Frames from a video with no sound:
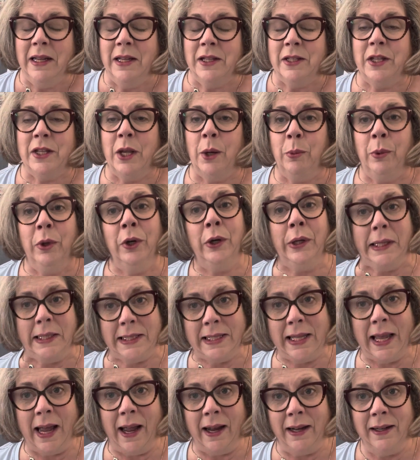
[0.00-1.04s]
So we're
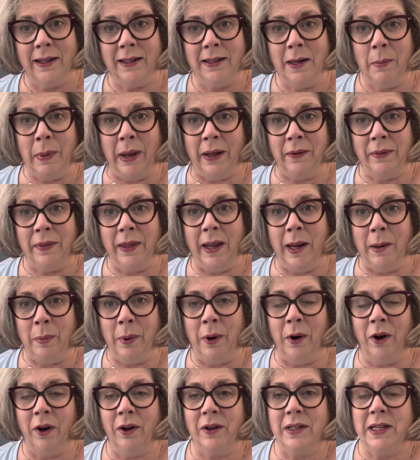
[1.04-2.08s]
excited about that
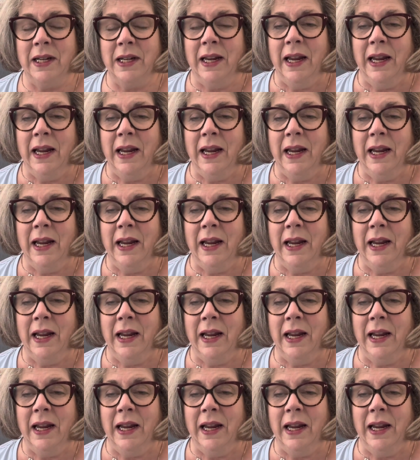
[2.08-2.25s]
part.